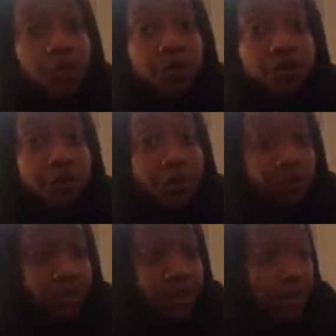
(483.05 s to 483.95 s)
would
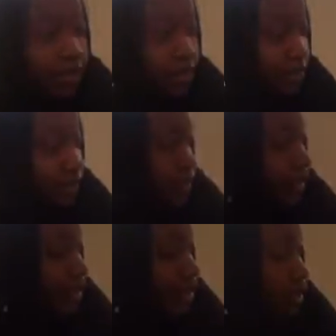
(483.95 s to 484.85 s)
unite,
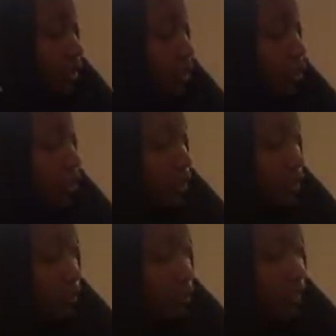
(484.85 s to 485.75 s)
hold an
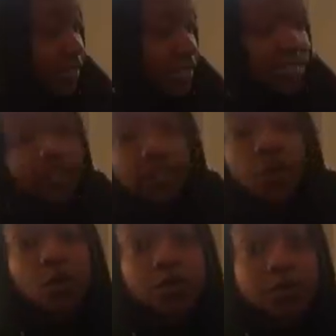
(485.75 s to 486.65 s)
uprising, and
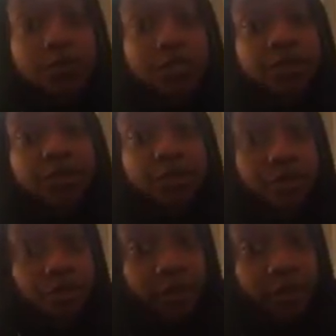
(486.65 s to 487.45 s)
ultimately run